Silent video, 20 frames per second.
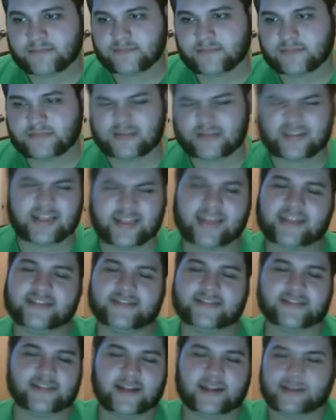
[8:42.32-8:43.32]

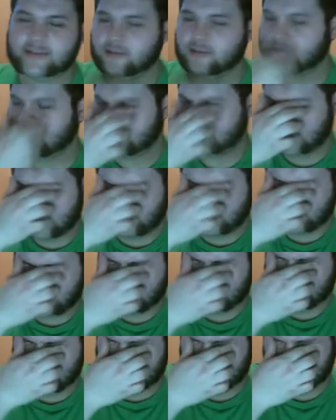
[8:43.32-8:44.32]
Light's not the right word,
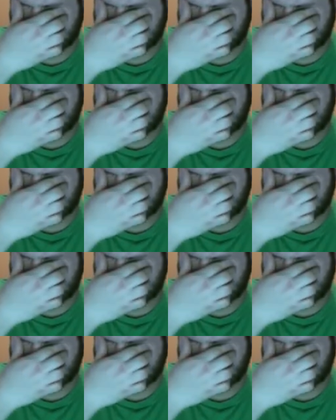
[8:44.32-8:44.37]
but